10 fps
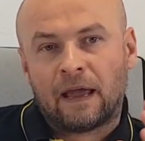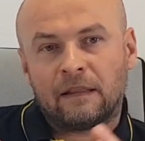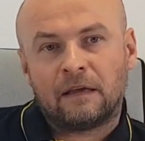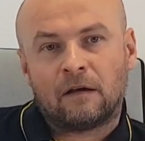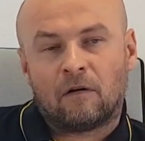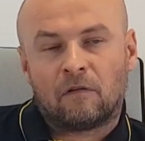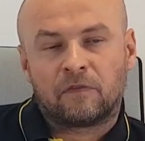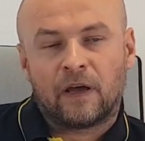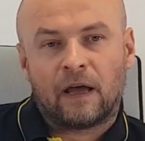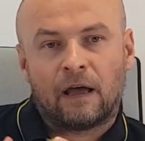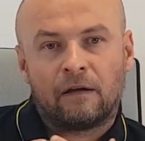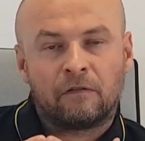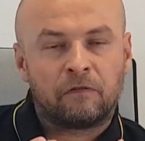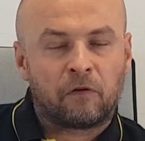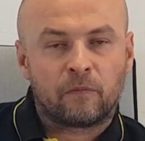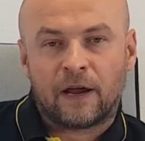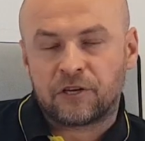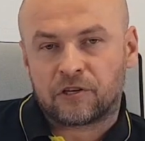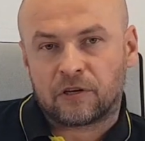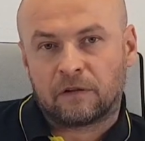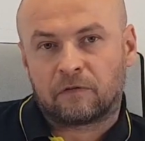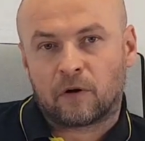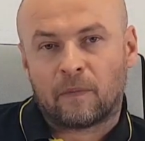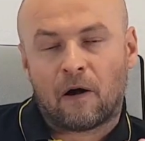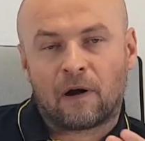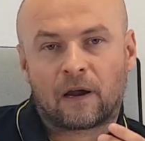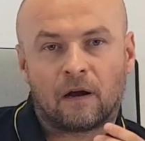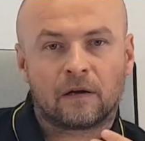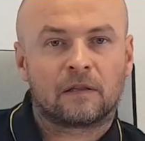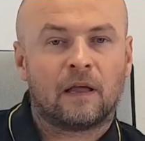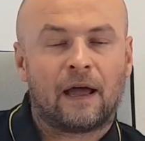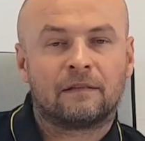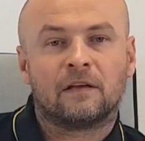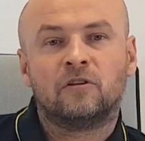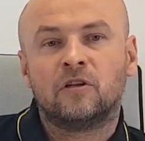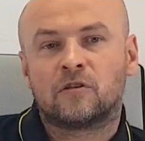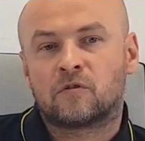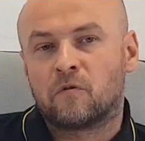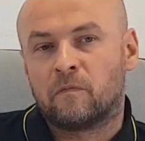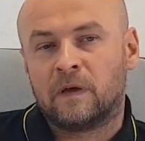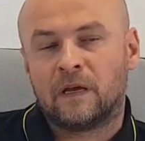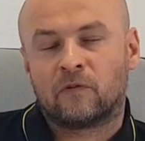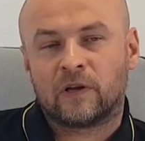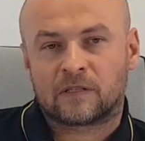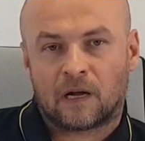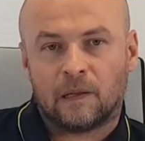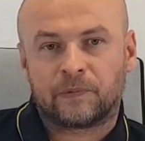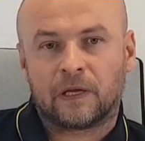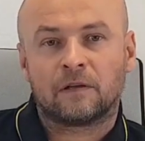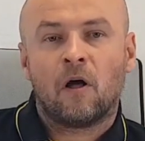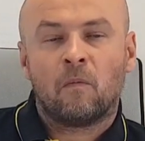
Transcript: any of the formation from our current line needs to be resculpted,